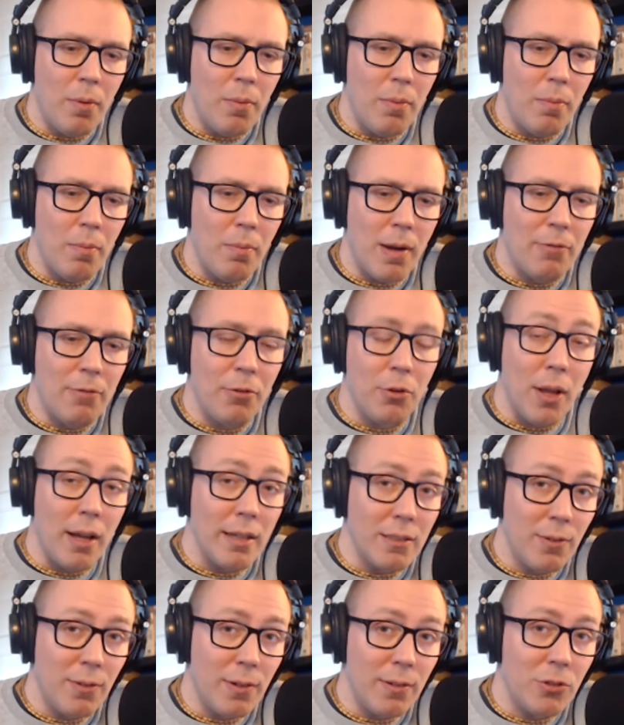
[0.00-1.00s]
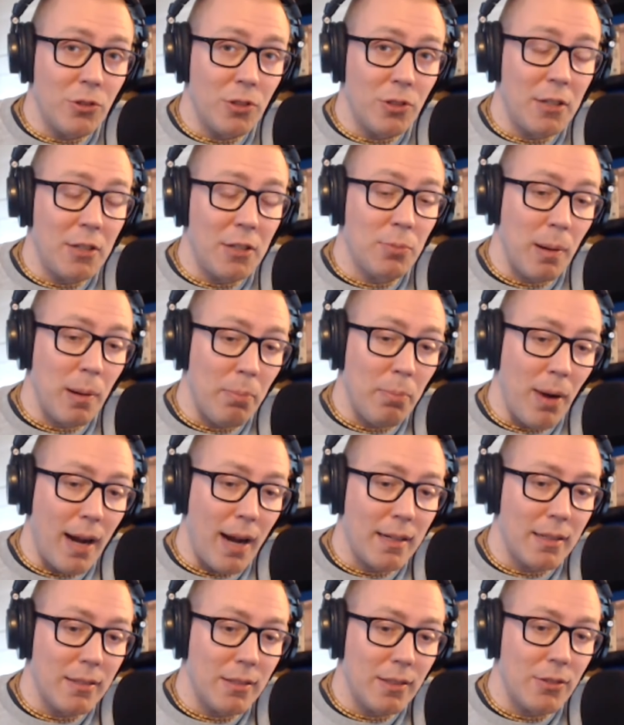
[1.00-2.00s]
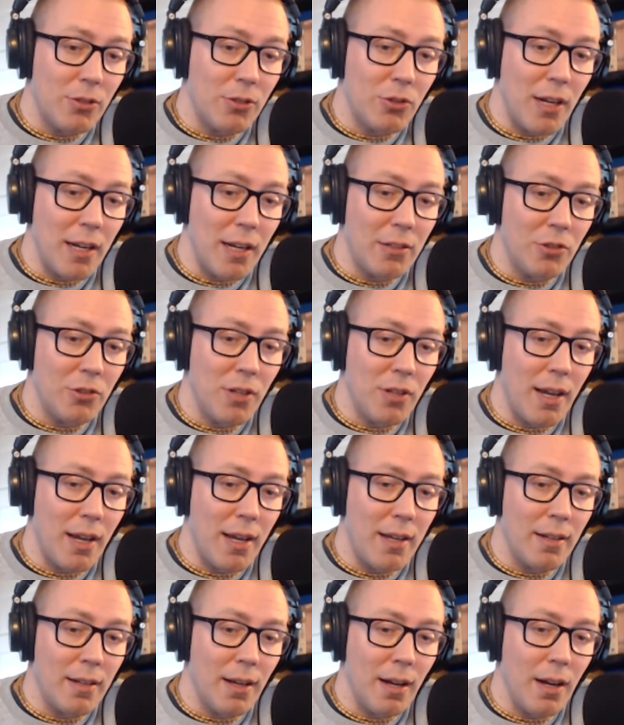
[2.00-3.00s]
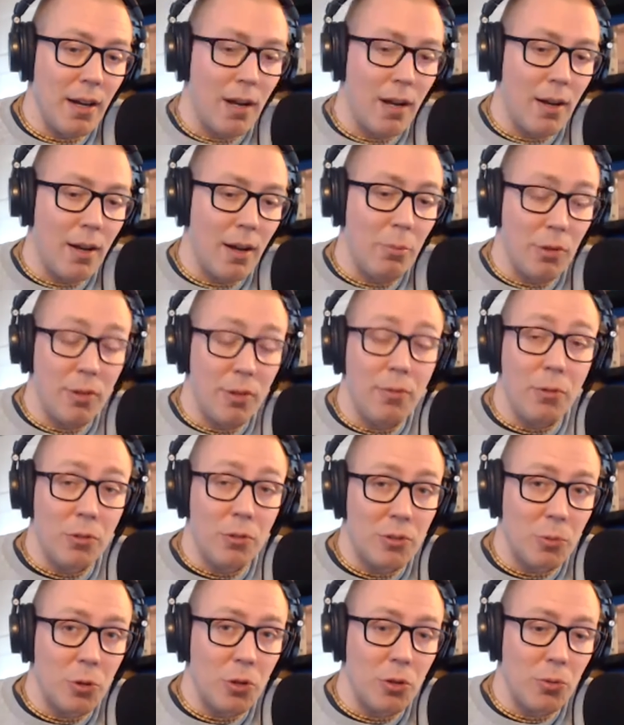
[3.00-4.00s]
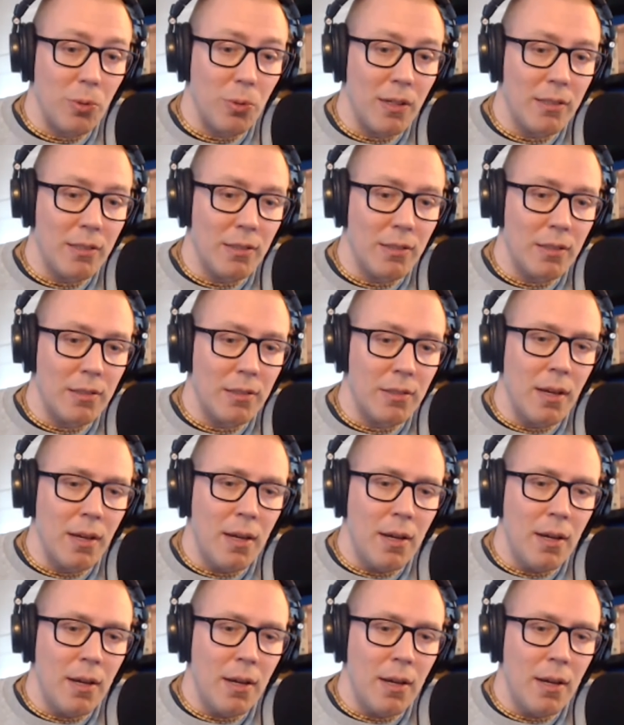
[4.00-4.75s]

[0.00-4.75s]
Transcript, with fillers: My philosophy has changed, my practice has changed, and I believe for some good reasons,